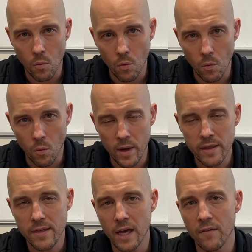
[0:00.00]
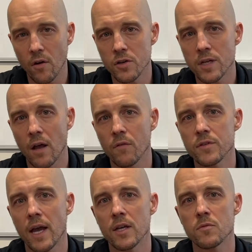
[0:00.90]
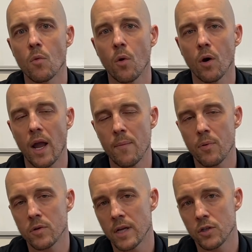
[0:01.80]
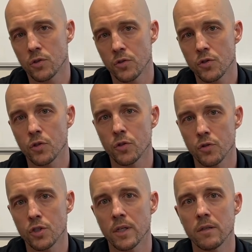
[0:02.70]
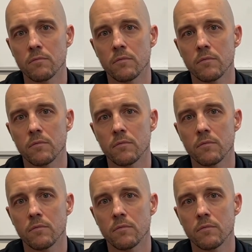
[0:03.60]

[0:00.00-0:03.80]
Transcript: we think of ourselves as more a potential solution